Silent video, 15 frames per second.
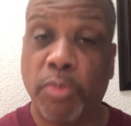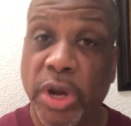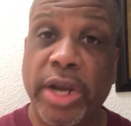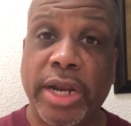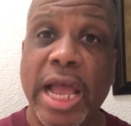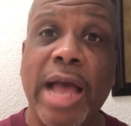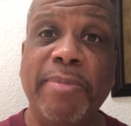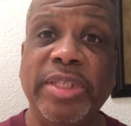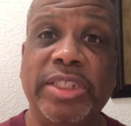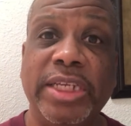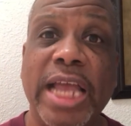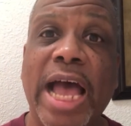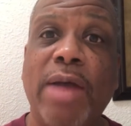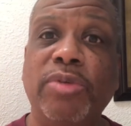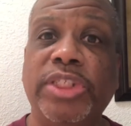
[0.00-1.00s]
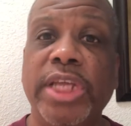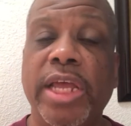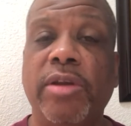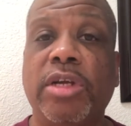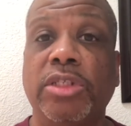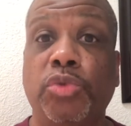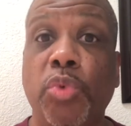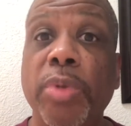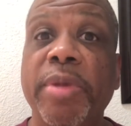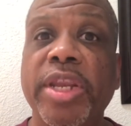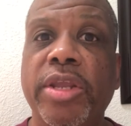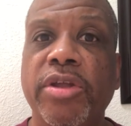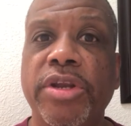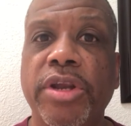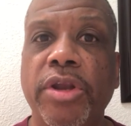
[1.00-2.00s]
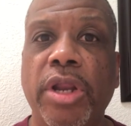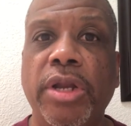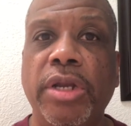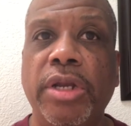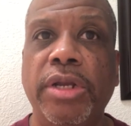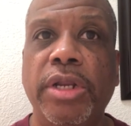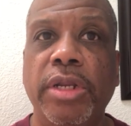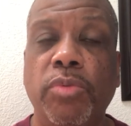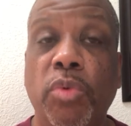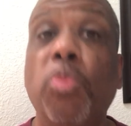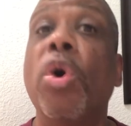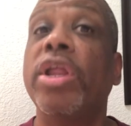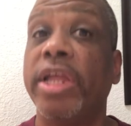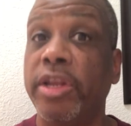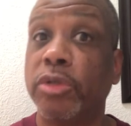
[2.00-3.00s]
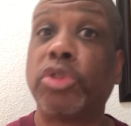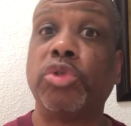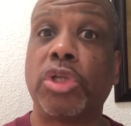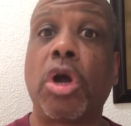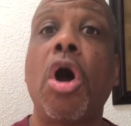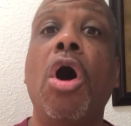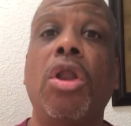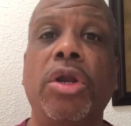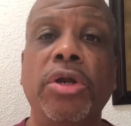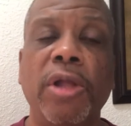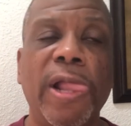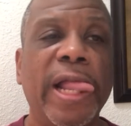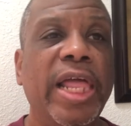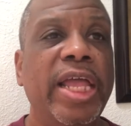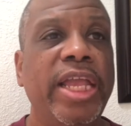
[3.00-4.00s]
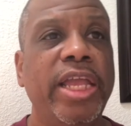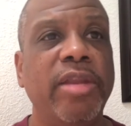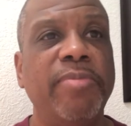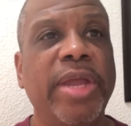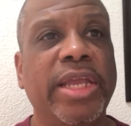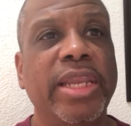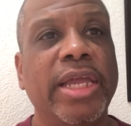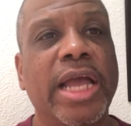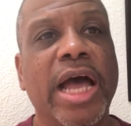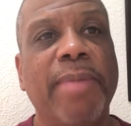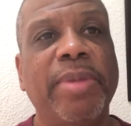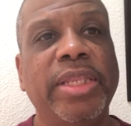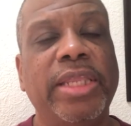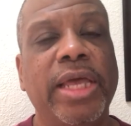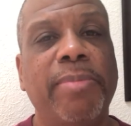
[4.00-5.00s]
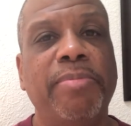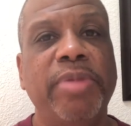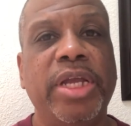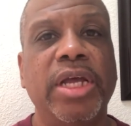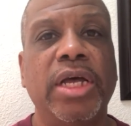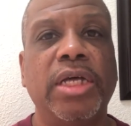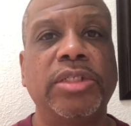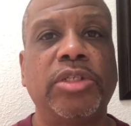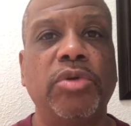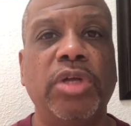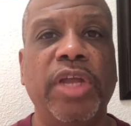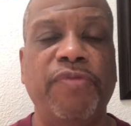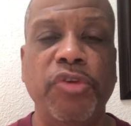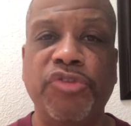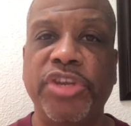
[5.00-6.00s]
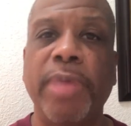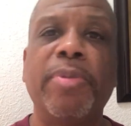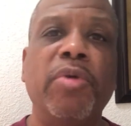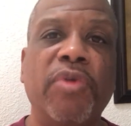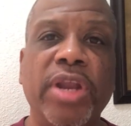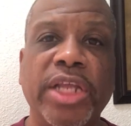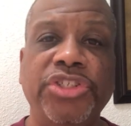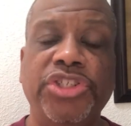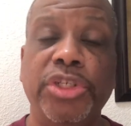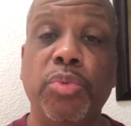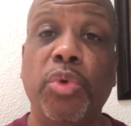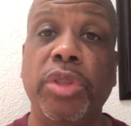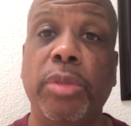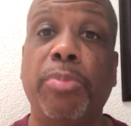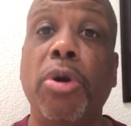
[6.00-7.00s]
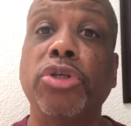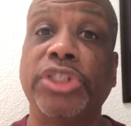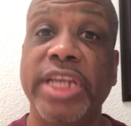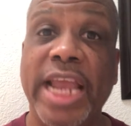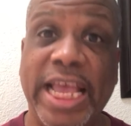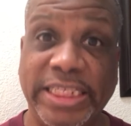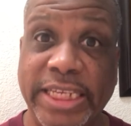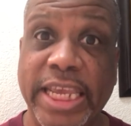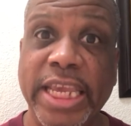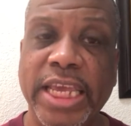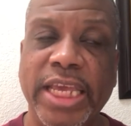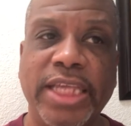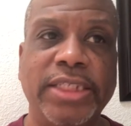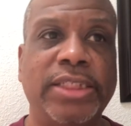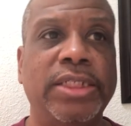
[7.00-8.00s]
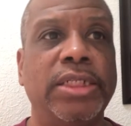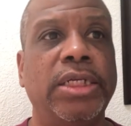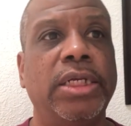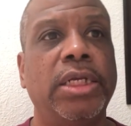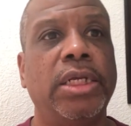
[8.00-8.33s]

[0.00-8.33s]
of the comments the guy was saying, because women did what, and this was a caller. He was making the comment that because if you step in a relationship where the person has kids,